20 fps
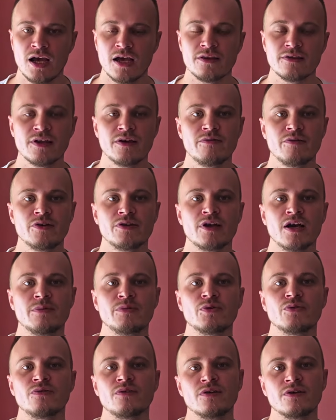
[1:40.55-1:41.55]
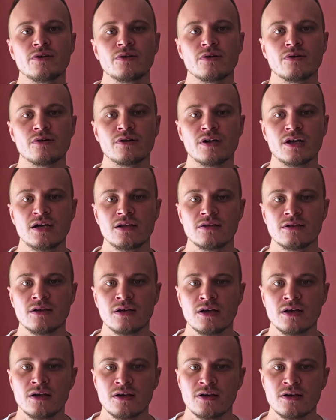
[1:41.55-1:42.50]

And every time you think you're done,